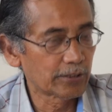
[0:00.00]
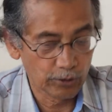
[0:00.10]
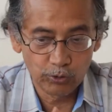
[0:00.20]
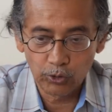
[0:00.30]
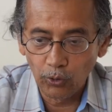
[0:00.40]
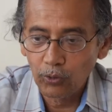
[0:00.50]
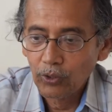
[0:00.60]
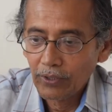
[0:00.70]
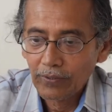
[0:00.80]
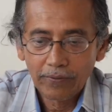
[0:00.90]
So
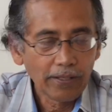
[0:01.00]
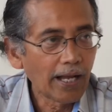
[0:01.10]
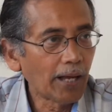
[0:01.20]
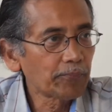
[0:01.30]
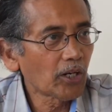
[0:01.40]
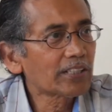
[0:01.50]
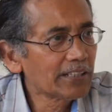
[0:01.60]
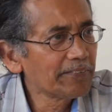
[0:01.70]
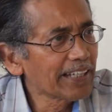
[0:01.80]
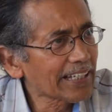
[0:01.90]
I'm not
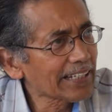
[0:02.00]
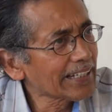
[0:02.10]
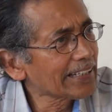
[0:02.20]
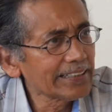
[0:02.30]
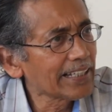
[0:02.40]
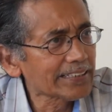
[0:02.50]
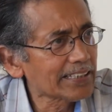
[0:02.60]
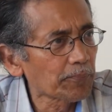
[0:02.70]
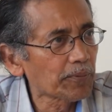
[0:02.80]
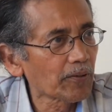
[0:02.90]
giving any
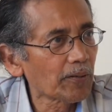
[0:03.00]
example.